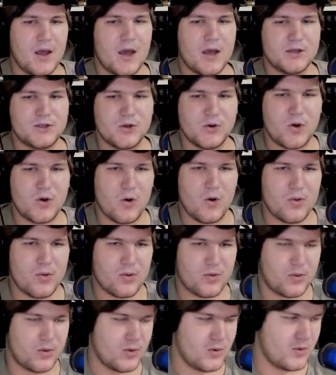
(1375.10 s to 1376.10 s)
is you go
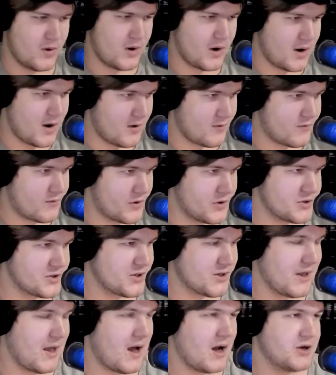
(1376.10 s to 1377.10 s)
through uh,
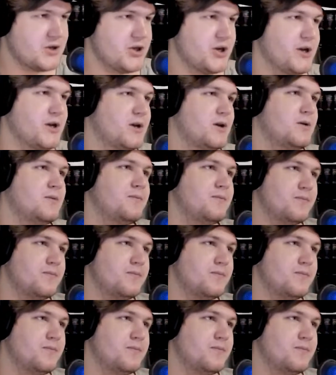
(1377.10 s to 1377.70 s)
first logic,